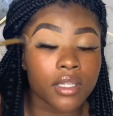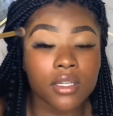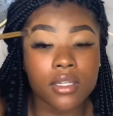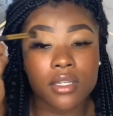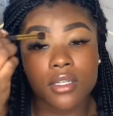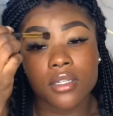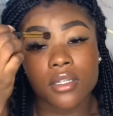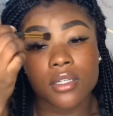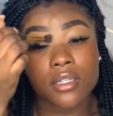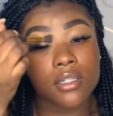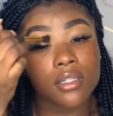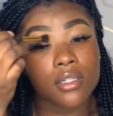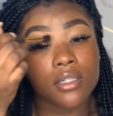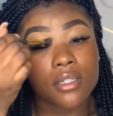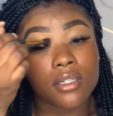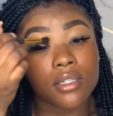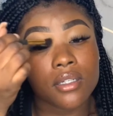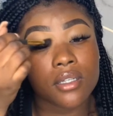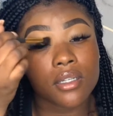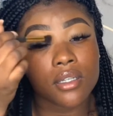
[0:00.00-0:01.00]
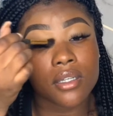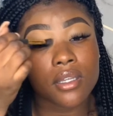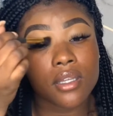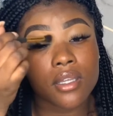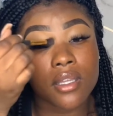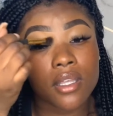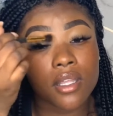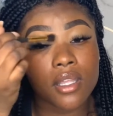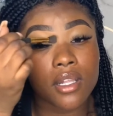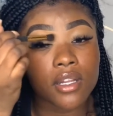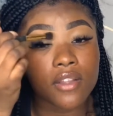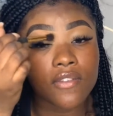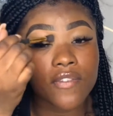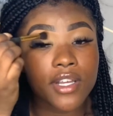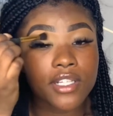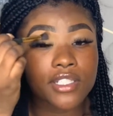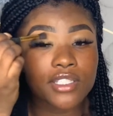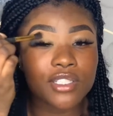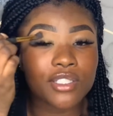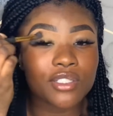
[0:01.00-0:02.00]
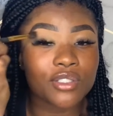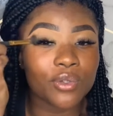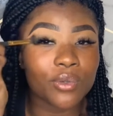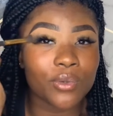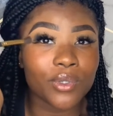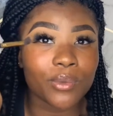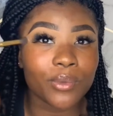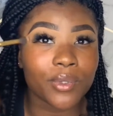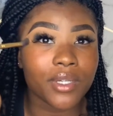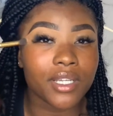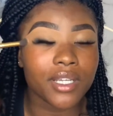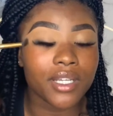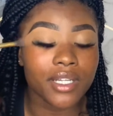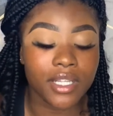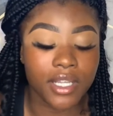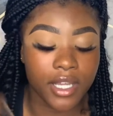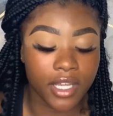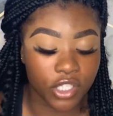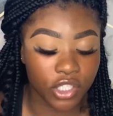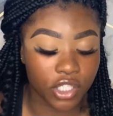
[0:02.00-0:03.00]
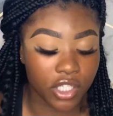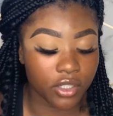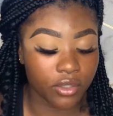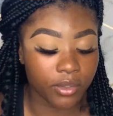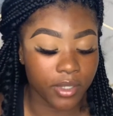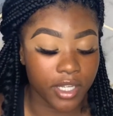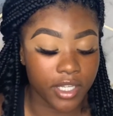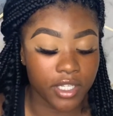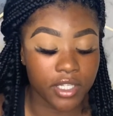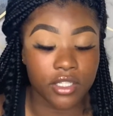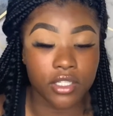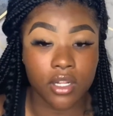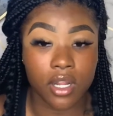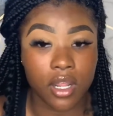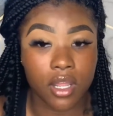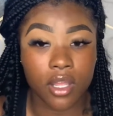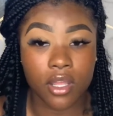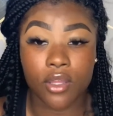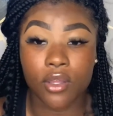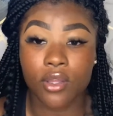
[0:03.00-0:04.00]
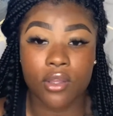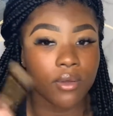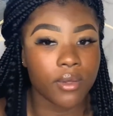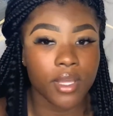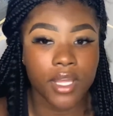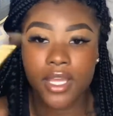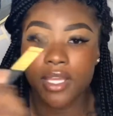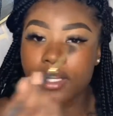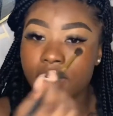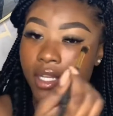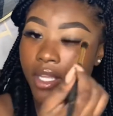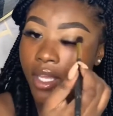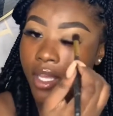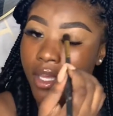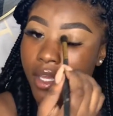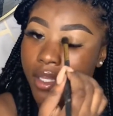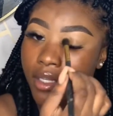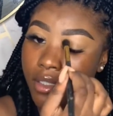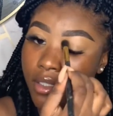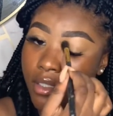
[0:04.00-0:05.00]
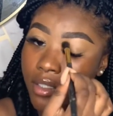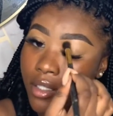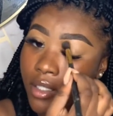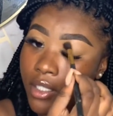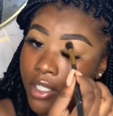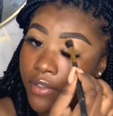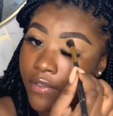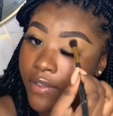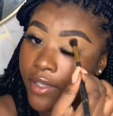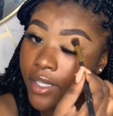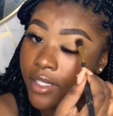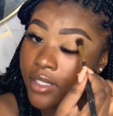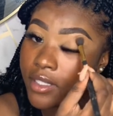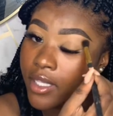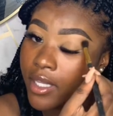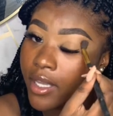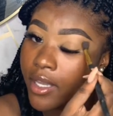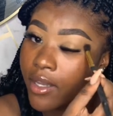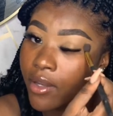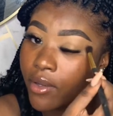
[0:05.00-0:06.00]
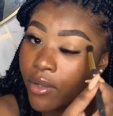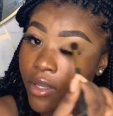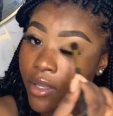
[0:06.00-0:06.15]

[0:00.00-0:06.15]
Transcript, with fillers: And if I just don't want to wear any eyeshadow, I can go ahead and leave it as that.